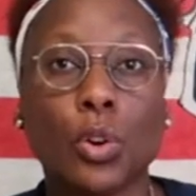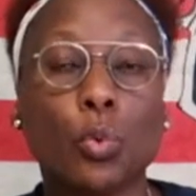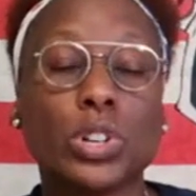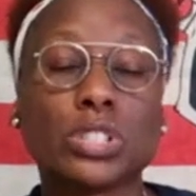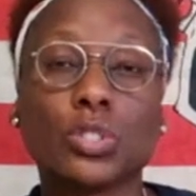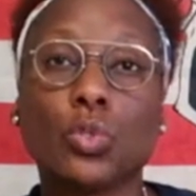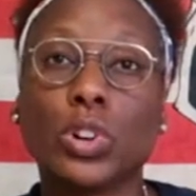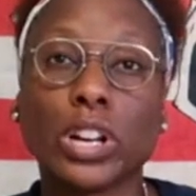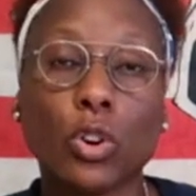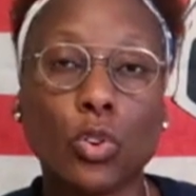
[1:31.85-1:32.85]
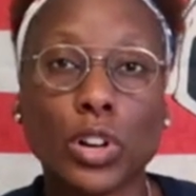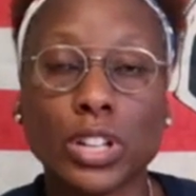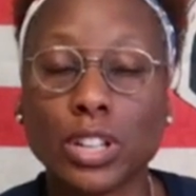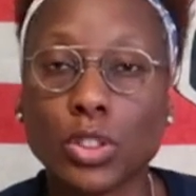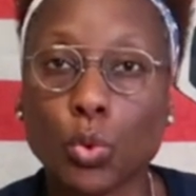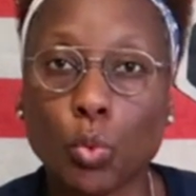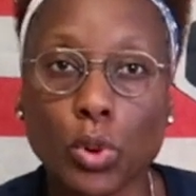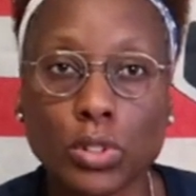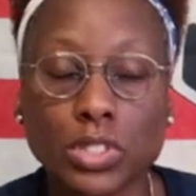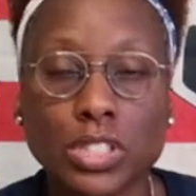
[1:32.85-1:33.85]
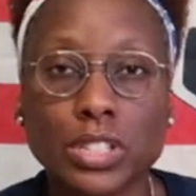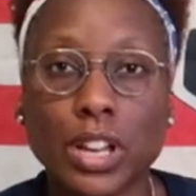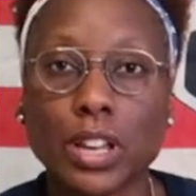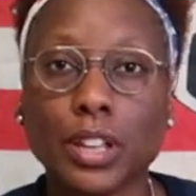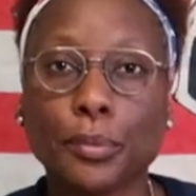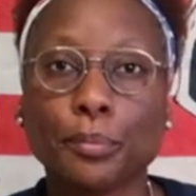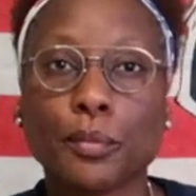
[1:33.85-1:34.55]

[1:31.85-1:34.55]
what's going on in the world today.